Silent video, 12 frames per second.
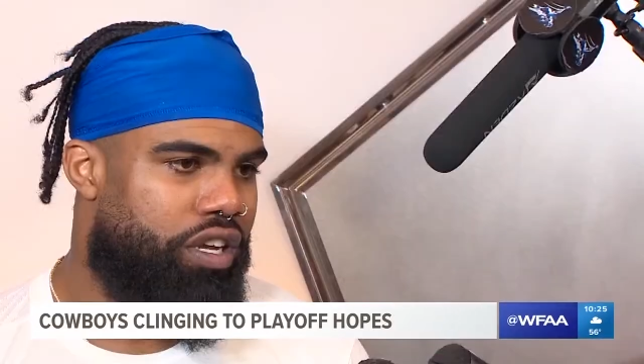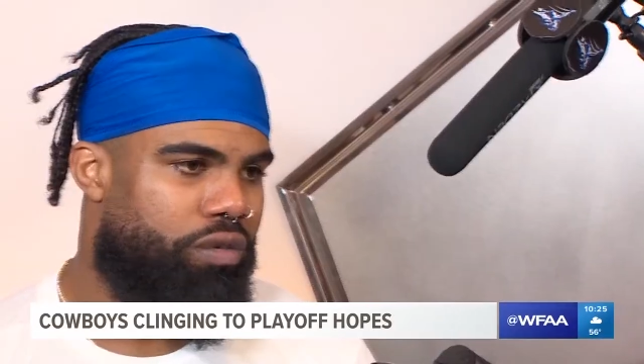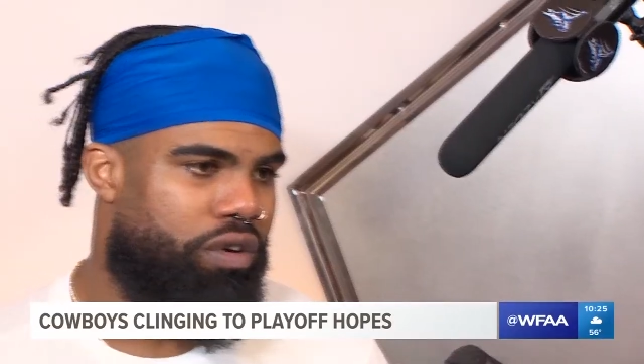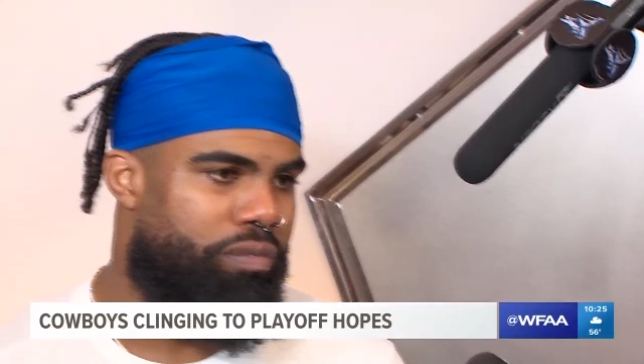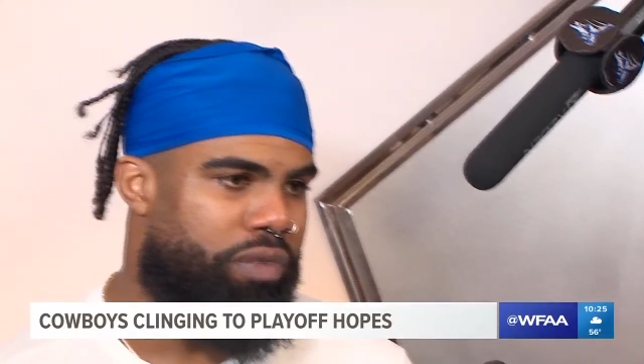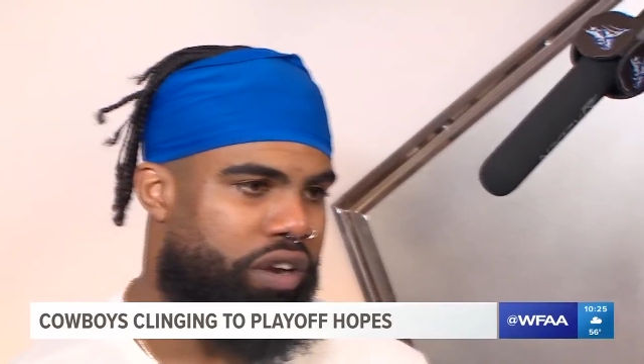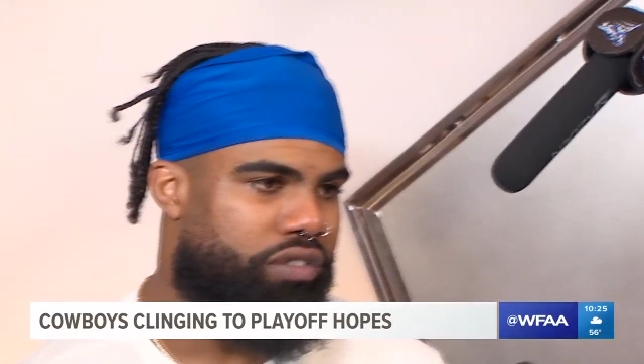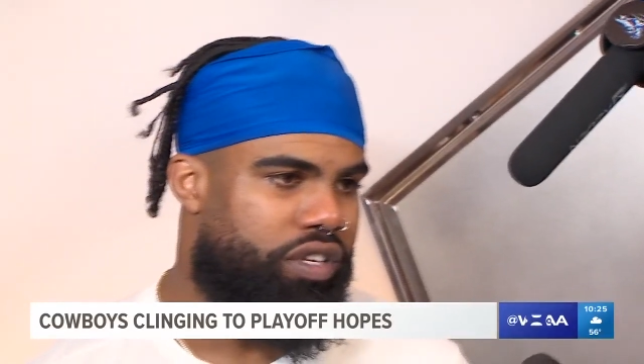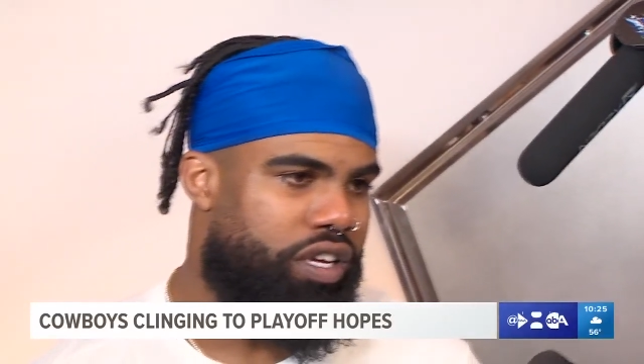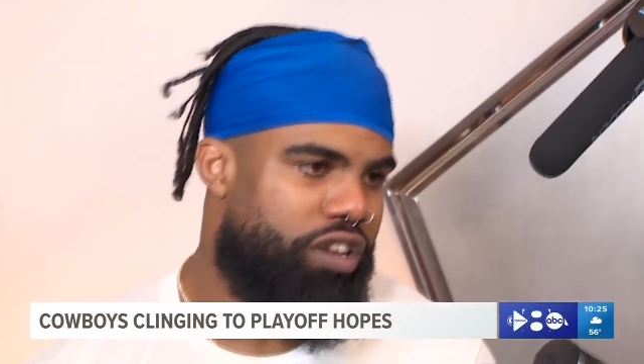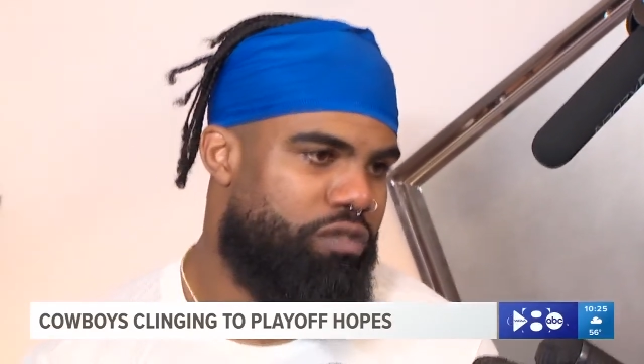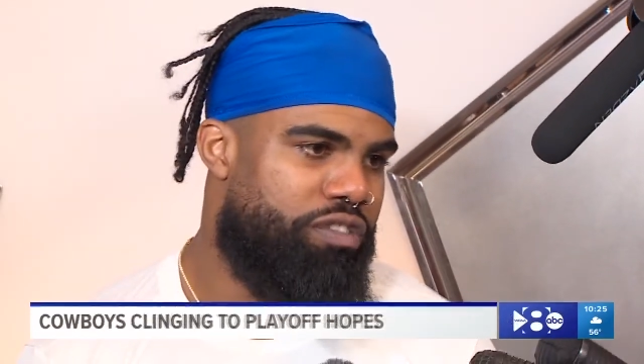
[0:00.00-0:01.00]
No, we're a better
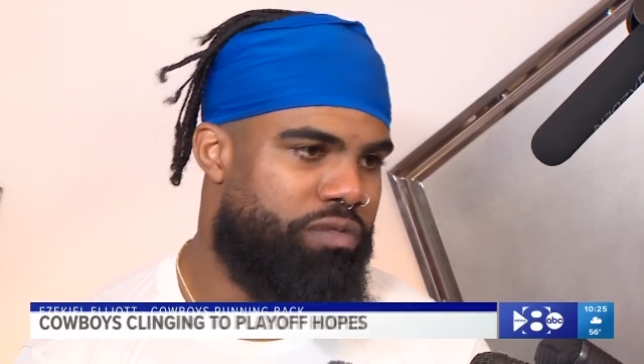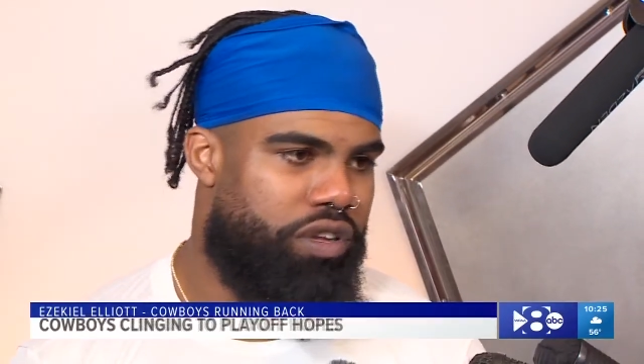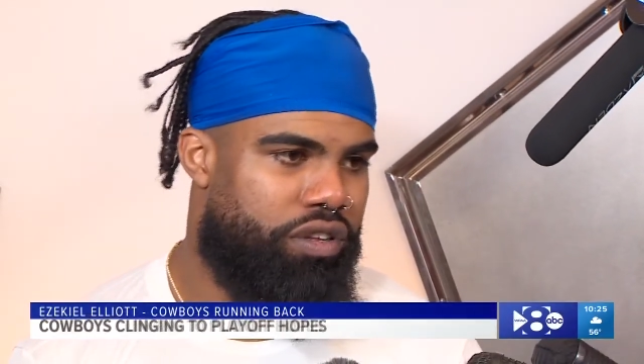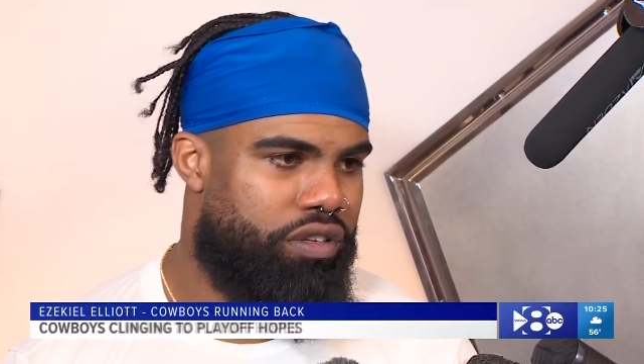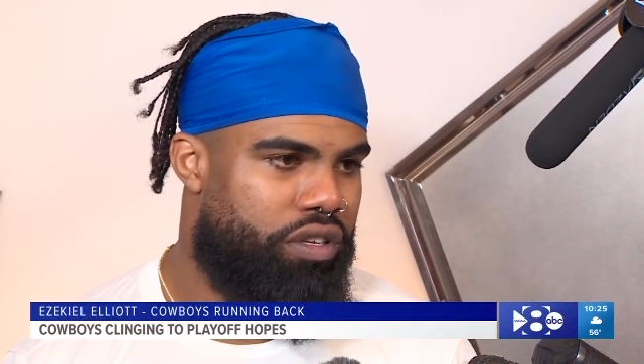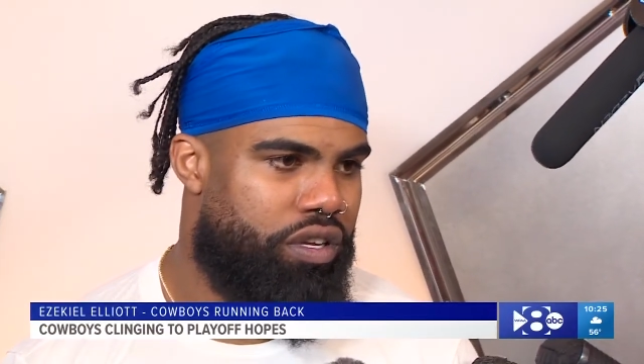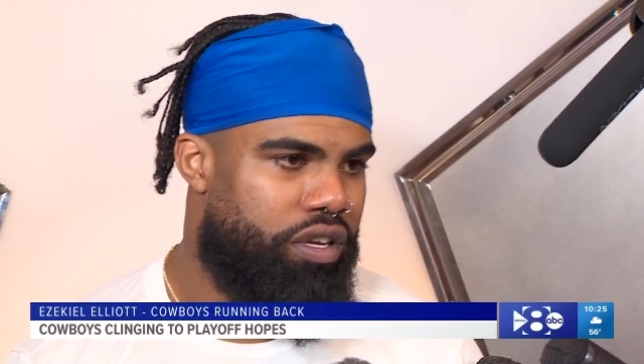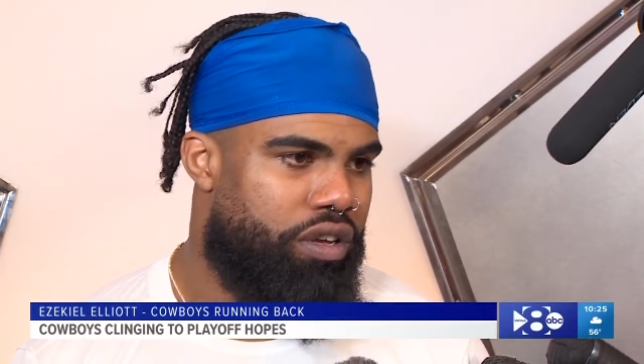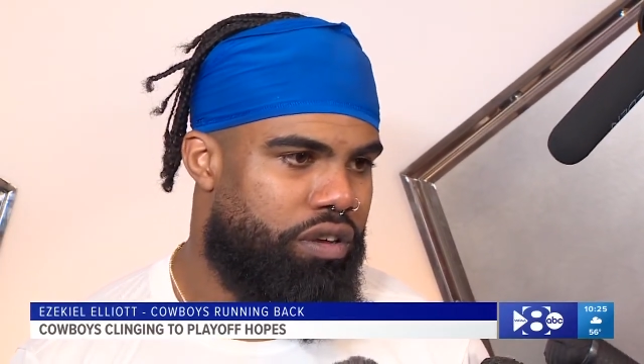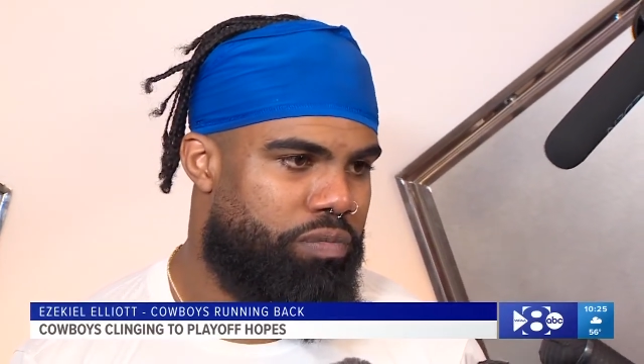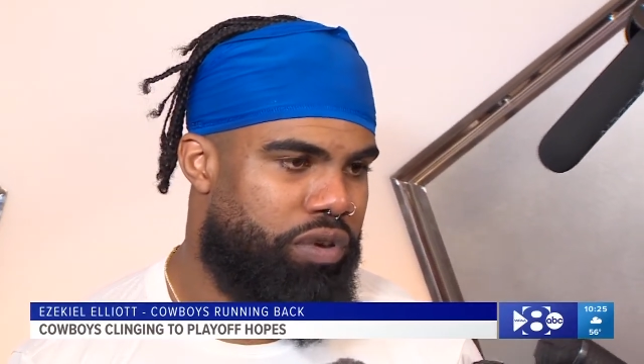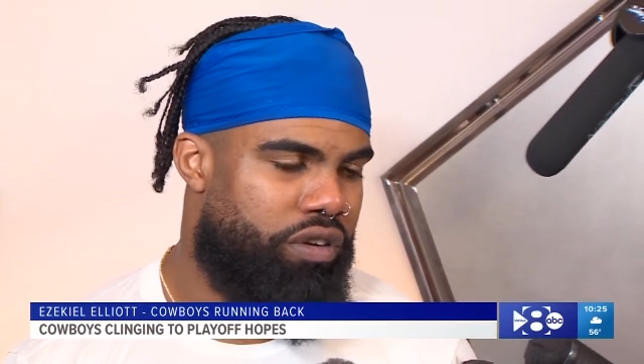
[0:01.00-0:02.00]
team than we've been
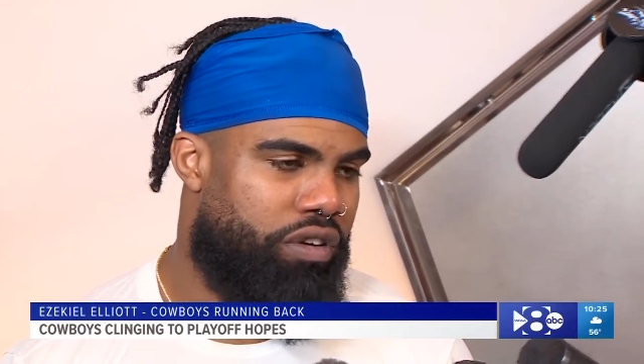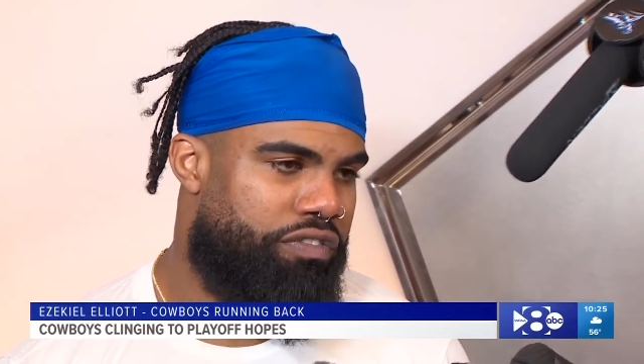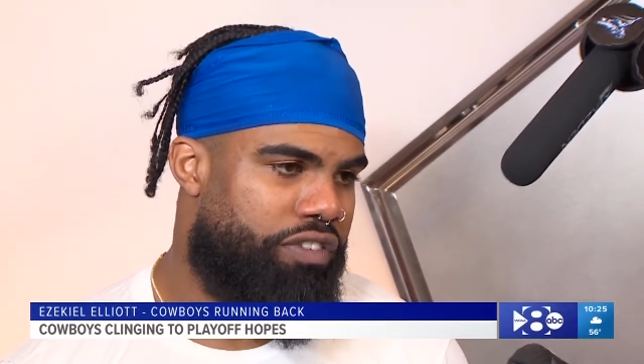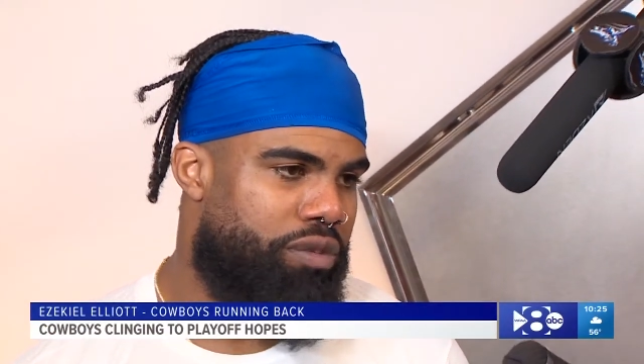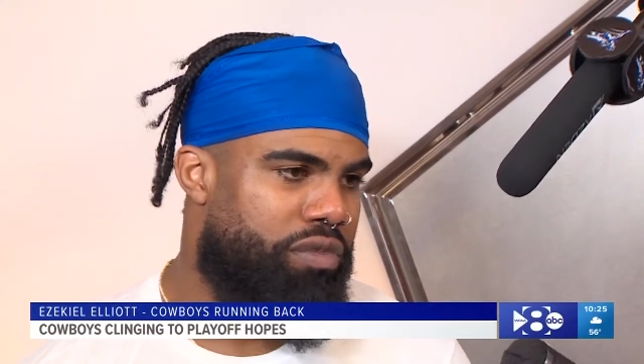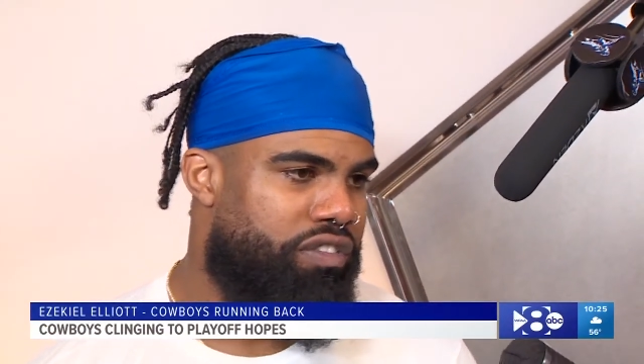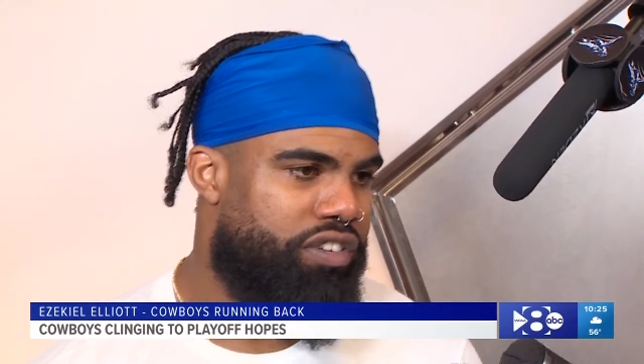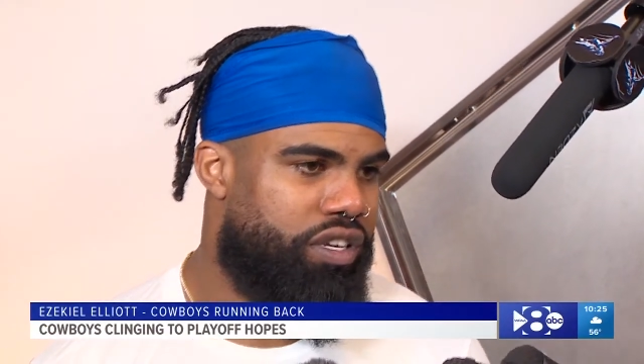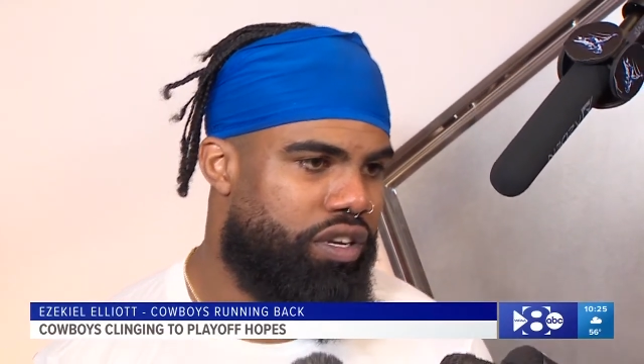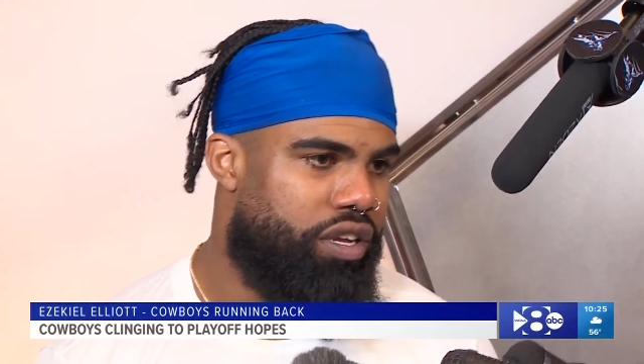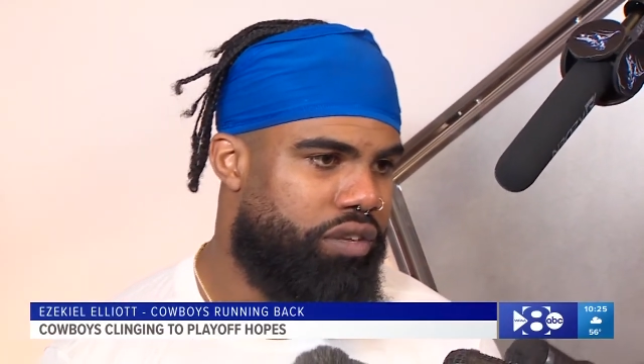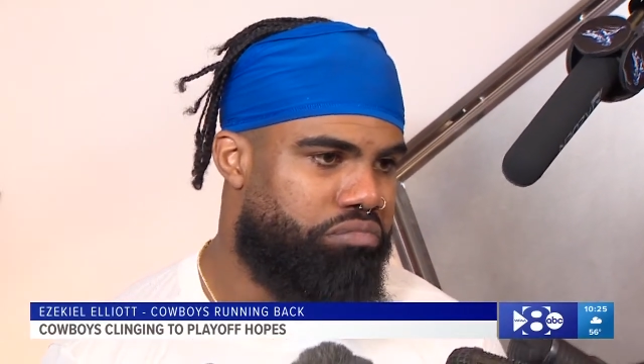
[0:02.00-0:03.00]
putting on film every
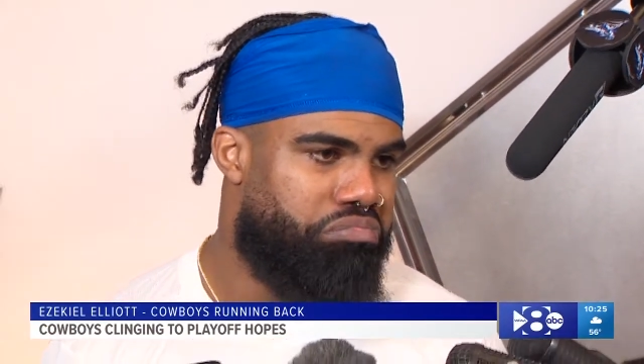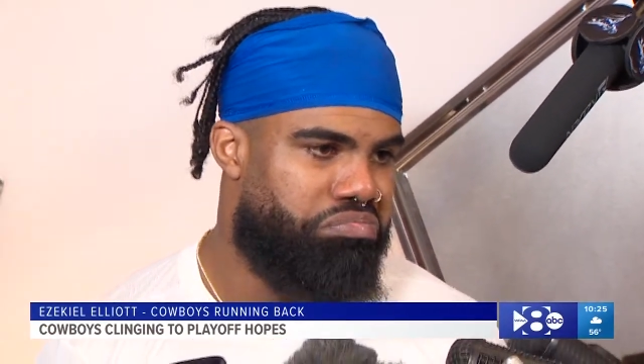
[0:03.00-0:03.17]
Sunday.